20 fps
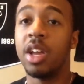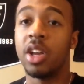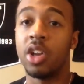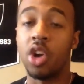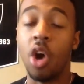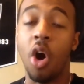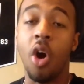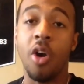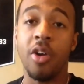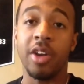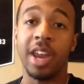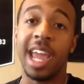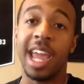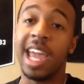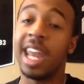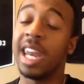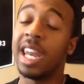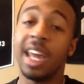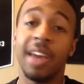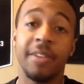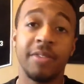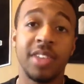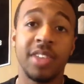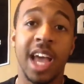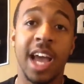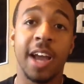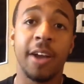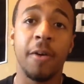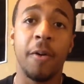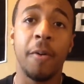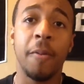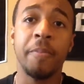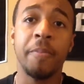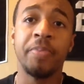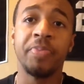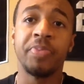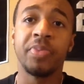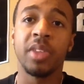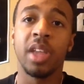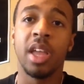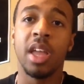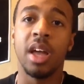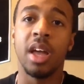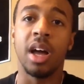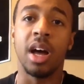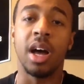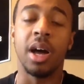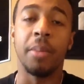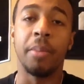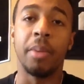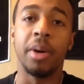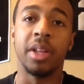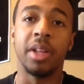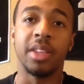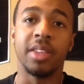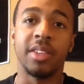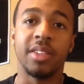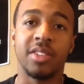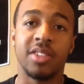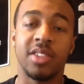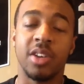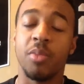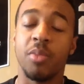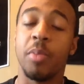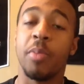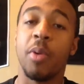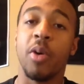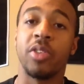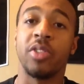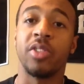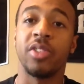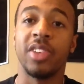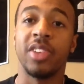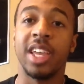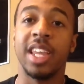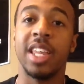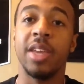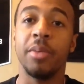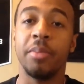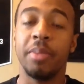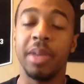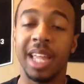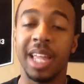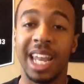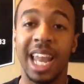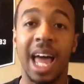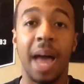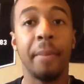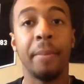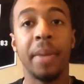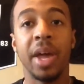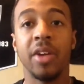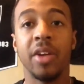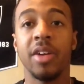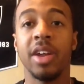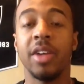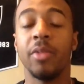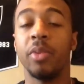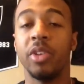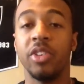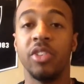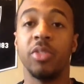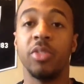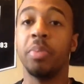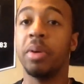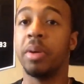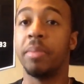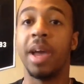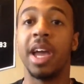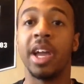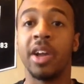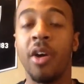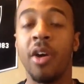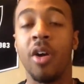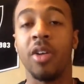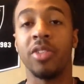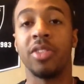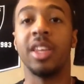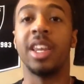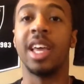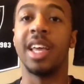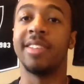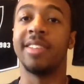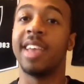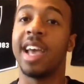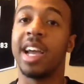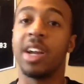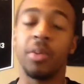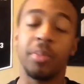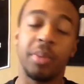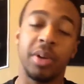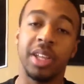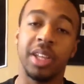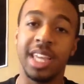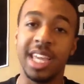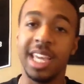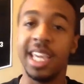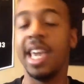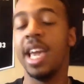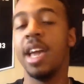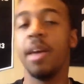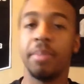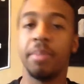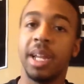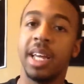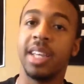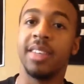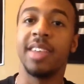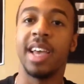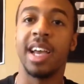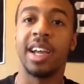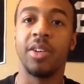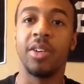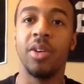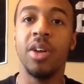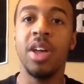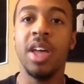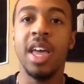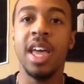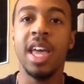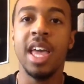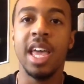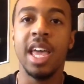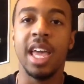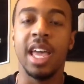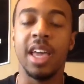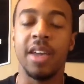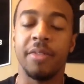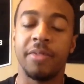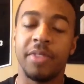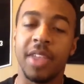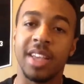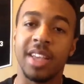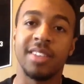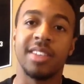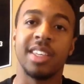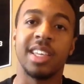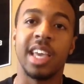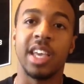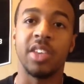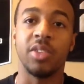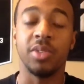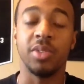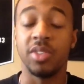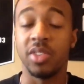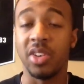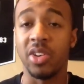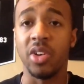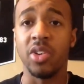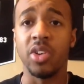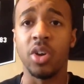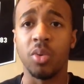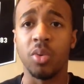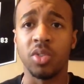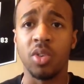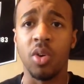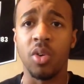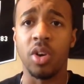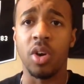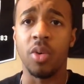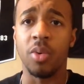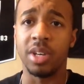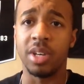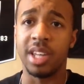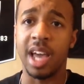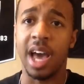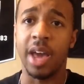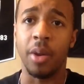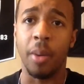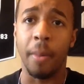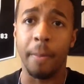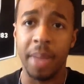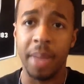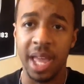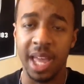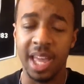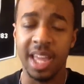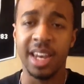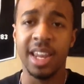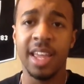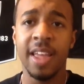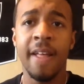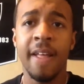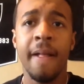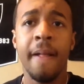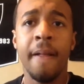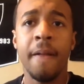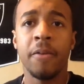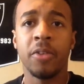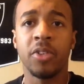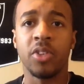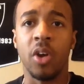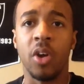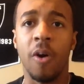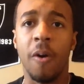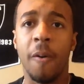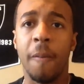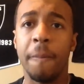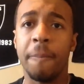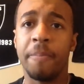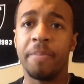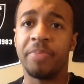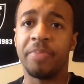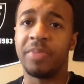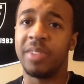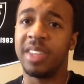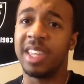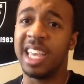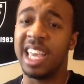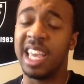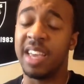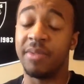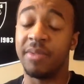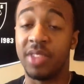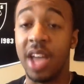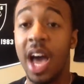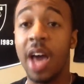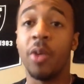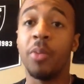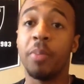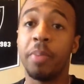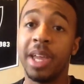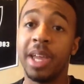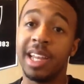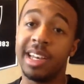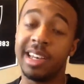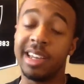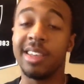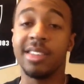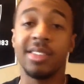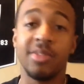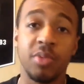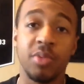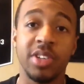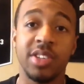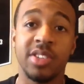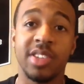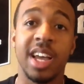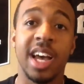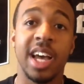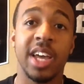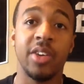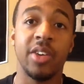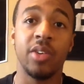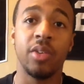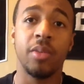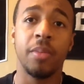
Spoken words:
guard and left tackle. But some reports are saying he would be a lot better if we just put him at guard than at tackle. But he can play tackle if that's the case. We still don't know what's going on with Donald Penn. So if Donald Penn does resign,